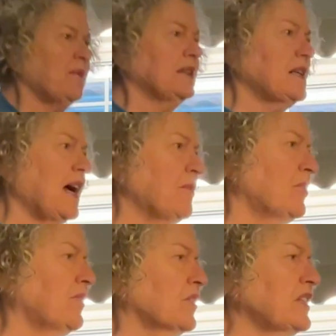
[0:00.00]
my timer
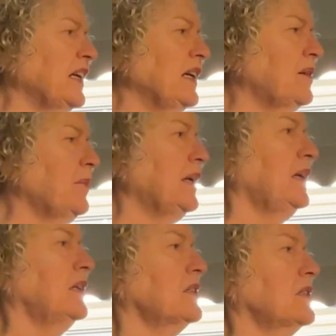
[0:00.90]
for 10
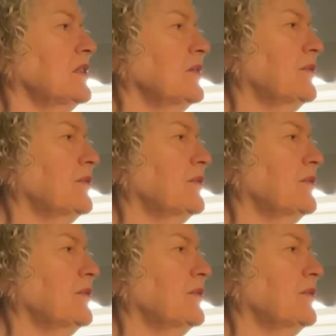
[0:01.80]
minutes.